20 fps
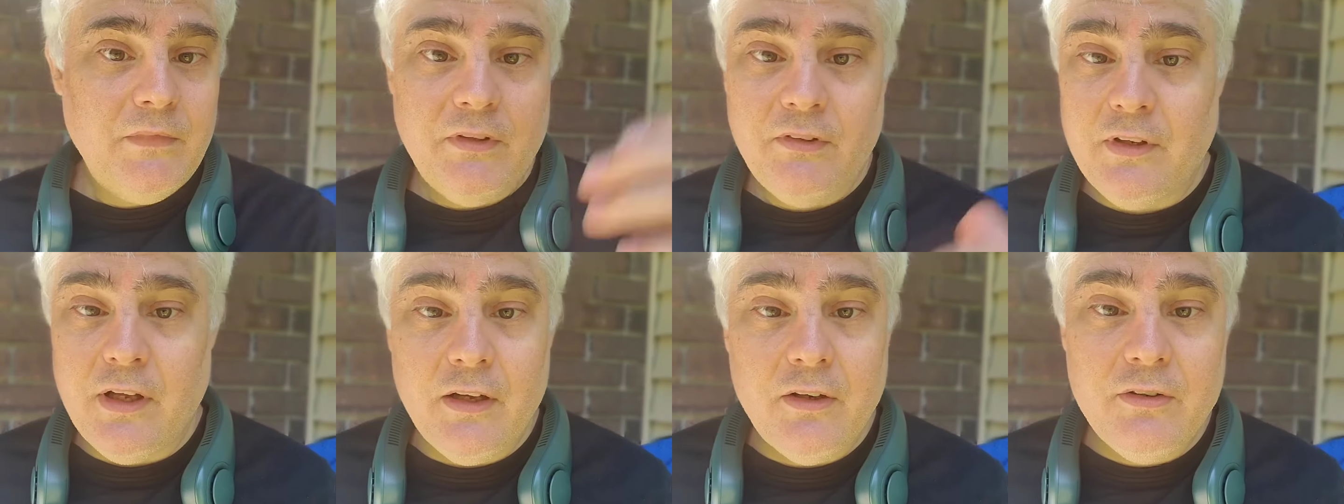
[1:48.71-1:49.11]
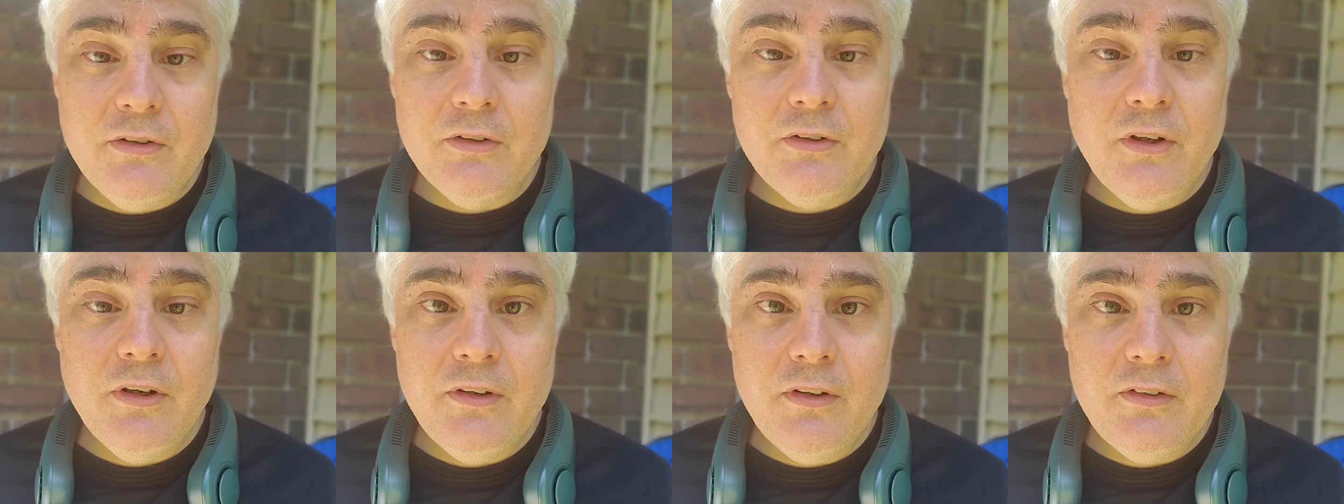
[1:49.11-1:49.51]
stay
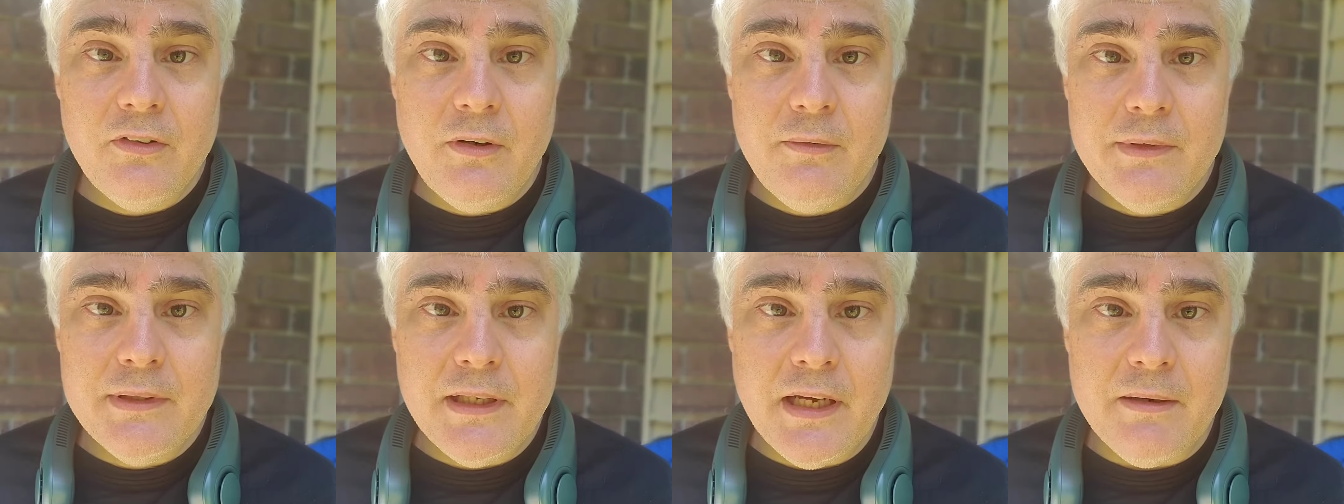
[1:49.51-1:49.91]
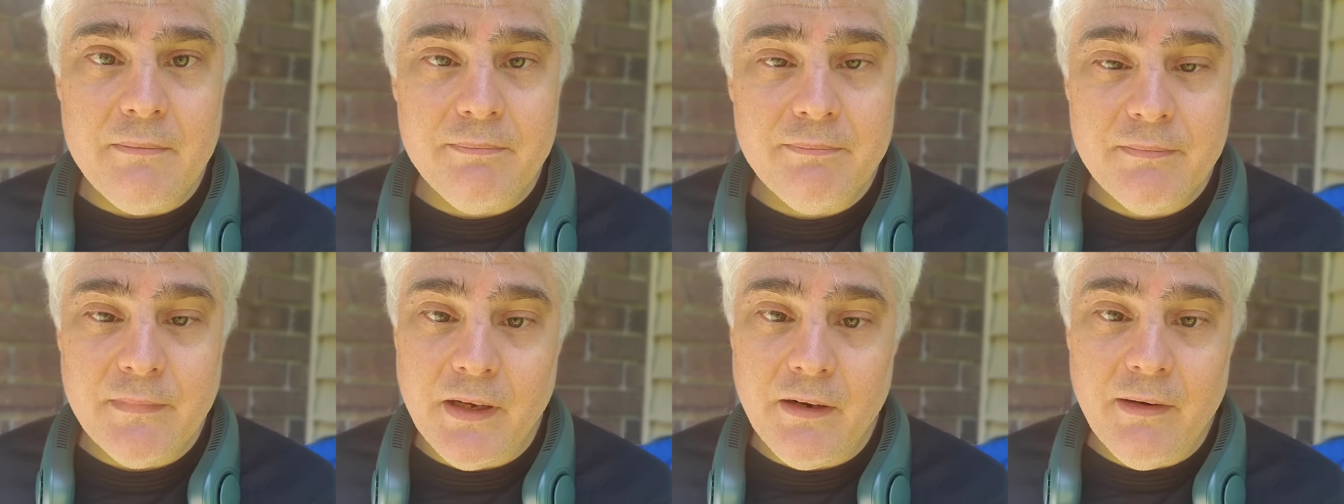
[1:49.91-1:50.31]
cool during the summertime.
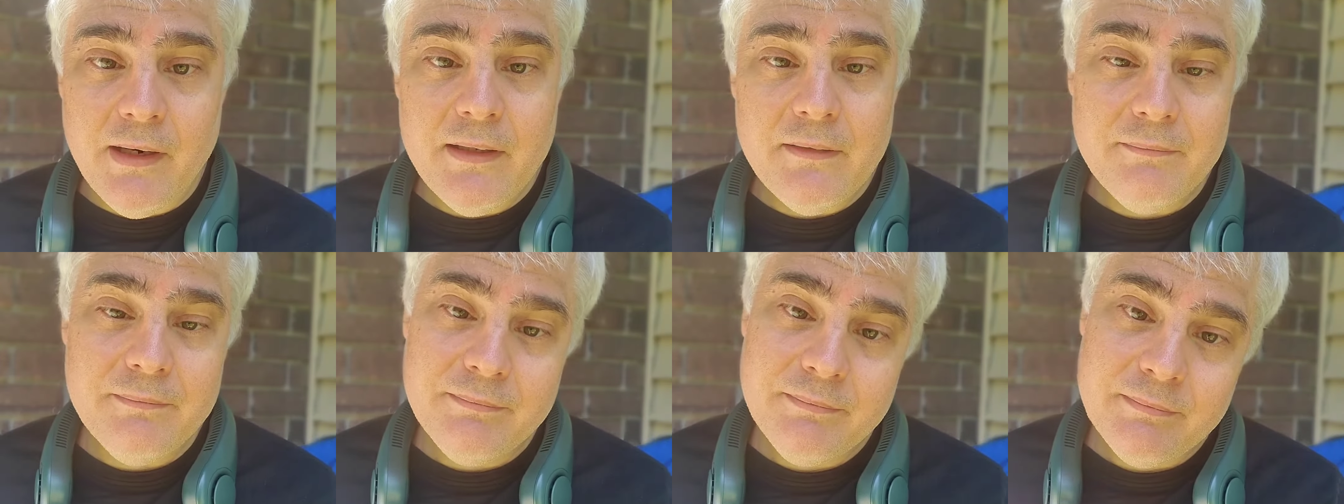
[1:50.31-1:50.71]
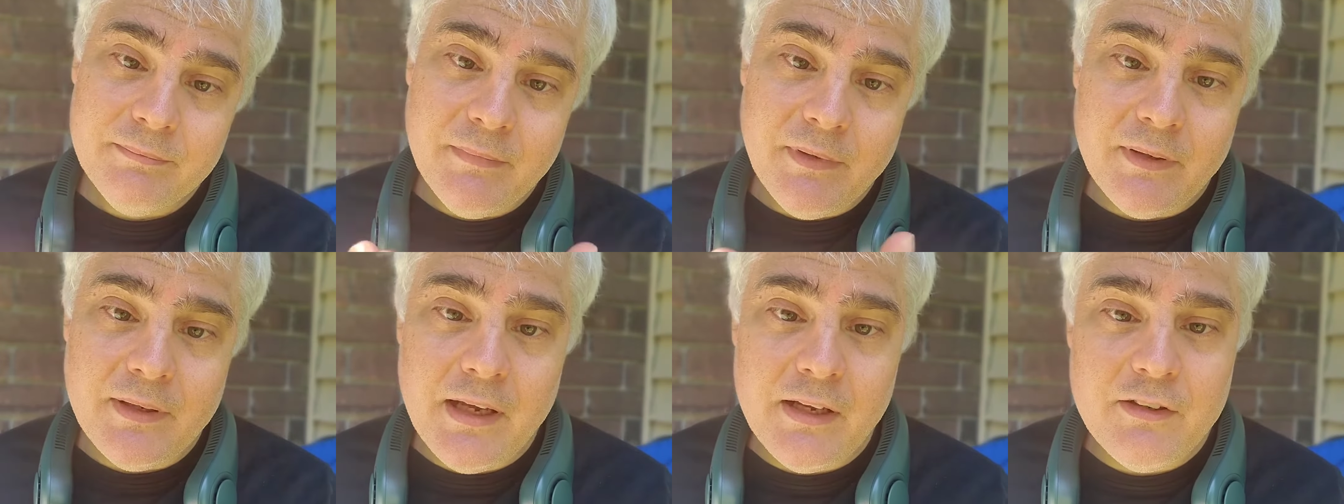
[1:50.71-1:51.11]
All right,
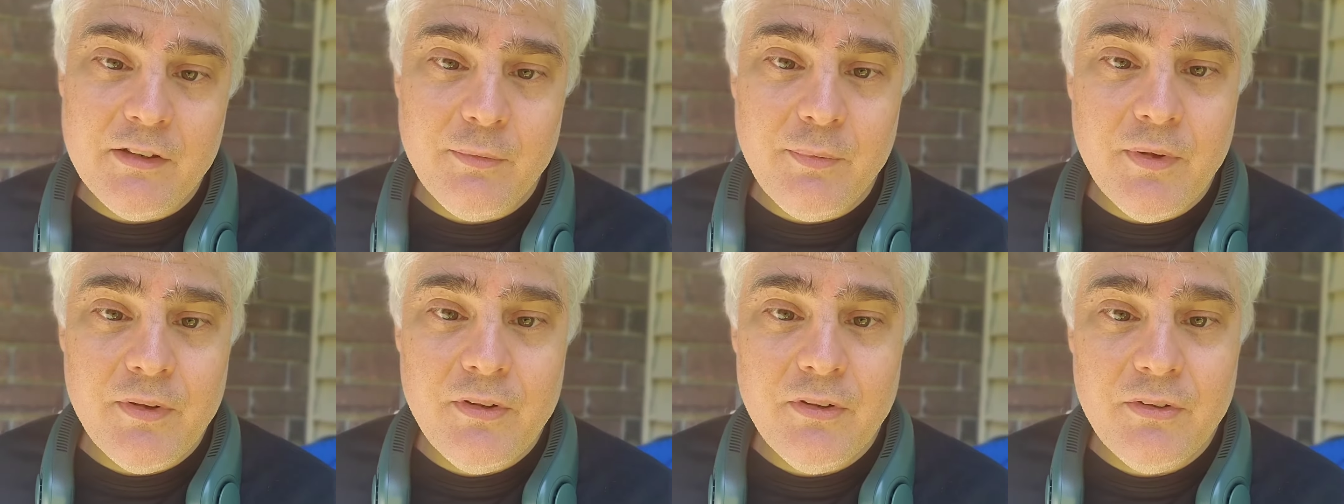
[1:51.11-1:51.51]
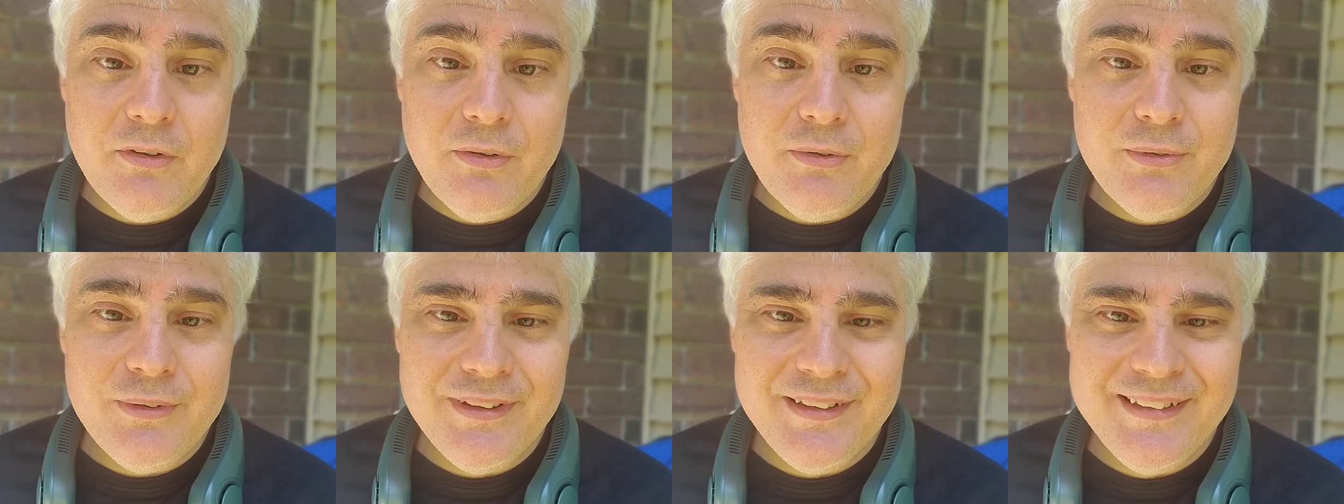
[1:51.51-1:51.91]
I'll catch up with you
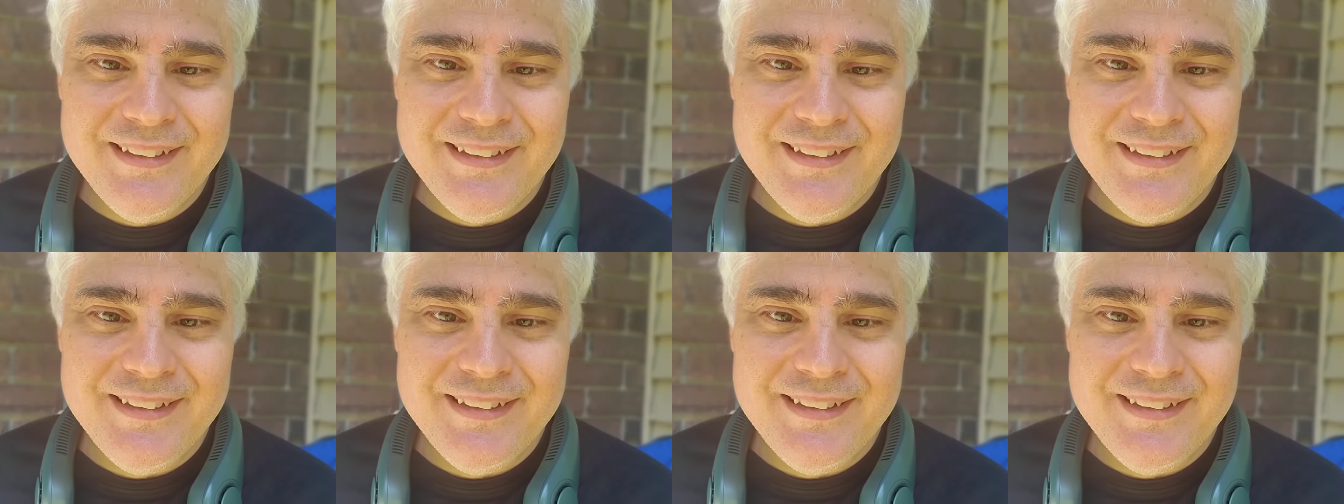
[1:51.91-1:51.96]
soon.